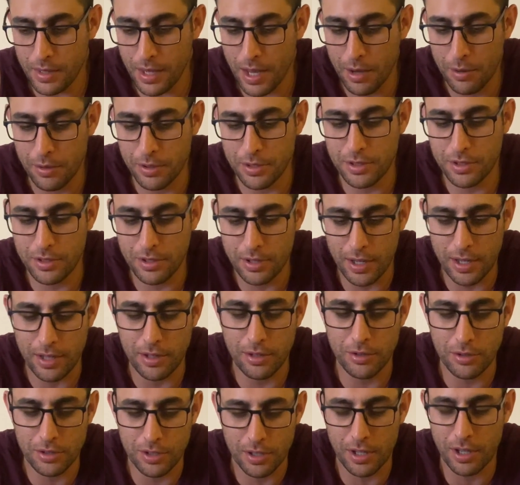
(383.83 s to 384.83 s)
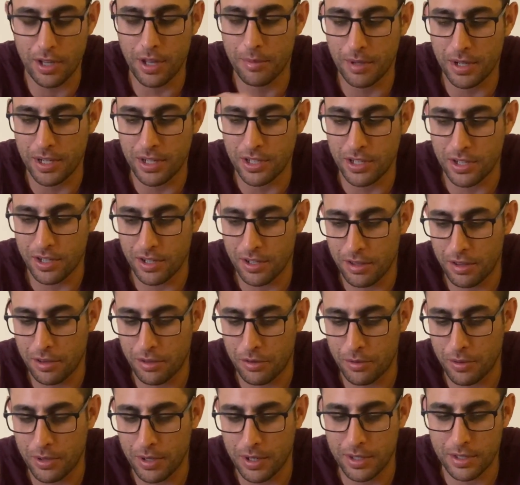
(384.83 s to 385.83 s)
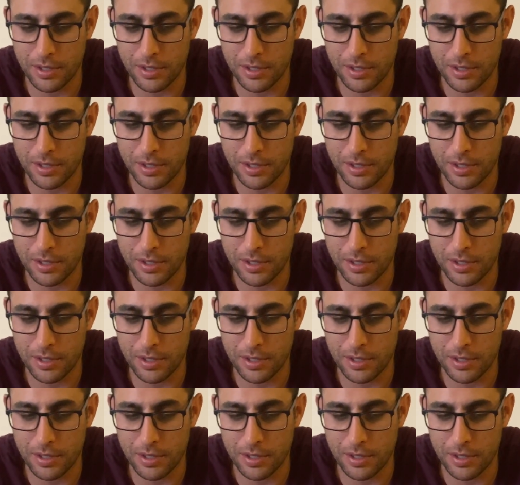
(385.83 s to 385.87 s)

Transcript: I used a combination of the 3,